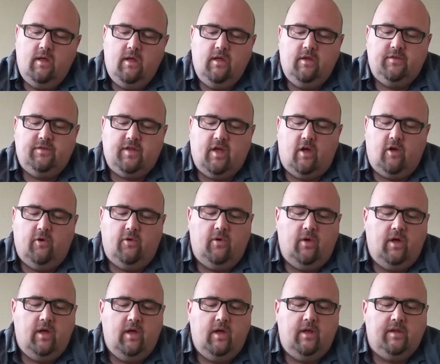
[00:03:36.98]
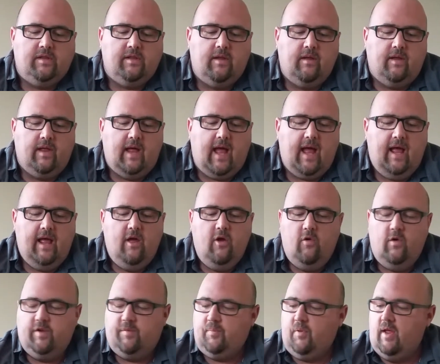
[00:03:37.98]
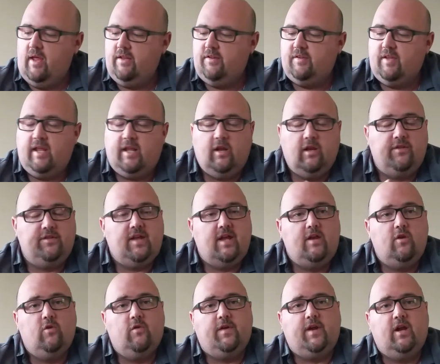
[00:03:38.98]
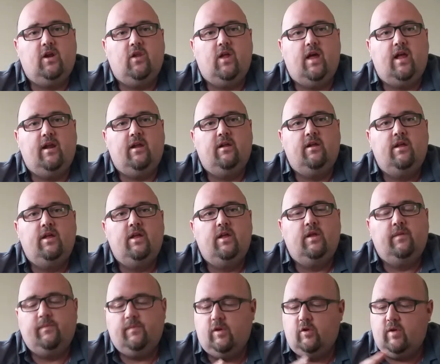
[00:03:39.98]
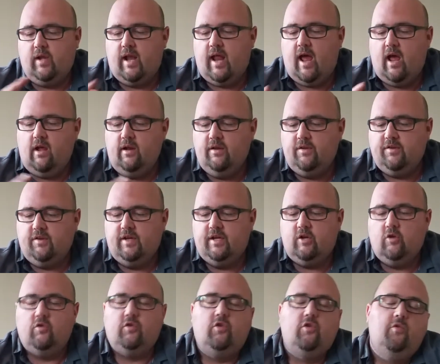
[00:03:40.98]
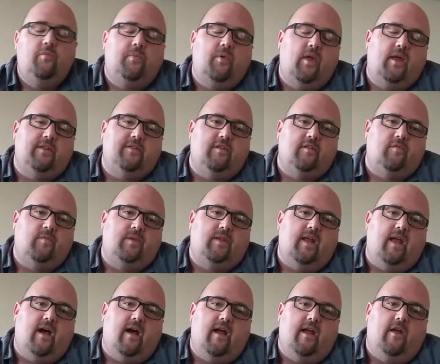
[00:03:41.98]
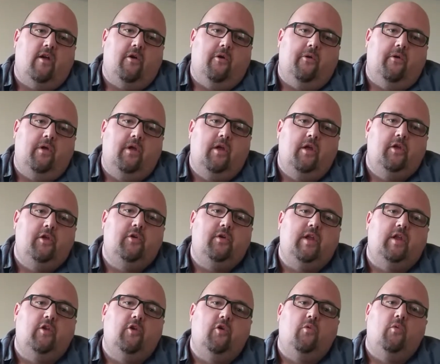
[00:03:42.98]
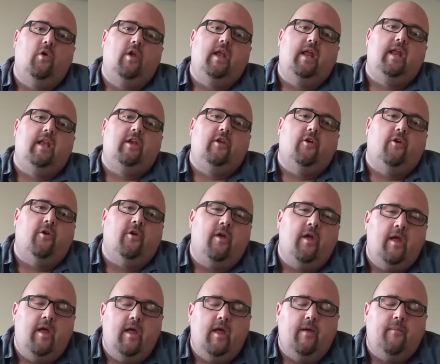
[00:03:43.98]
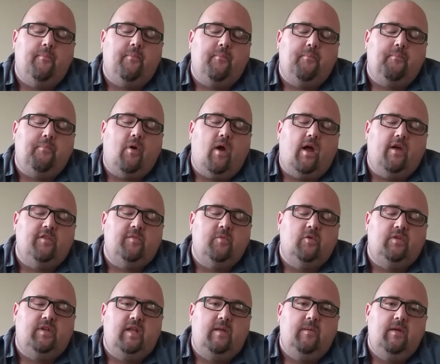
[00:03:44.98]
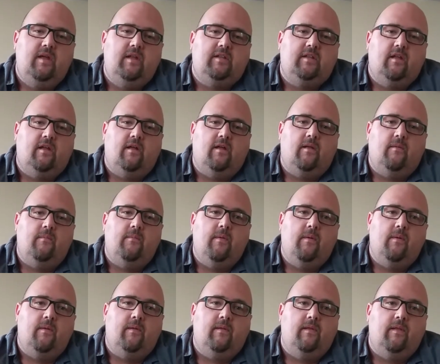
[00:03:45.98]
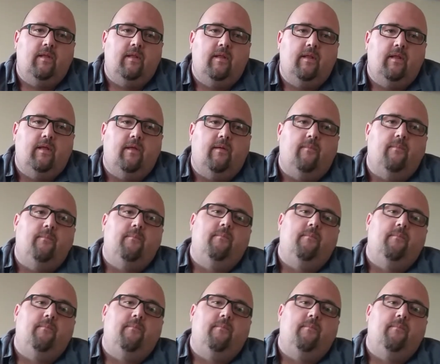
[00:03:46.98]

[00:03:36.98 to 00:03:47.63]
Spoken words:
So the IO is placed in the state of North Carolina. You can honestly do 2 places with the IO. You can do one in your proximal tibia at the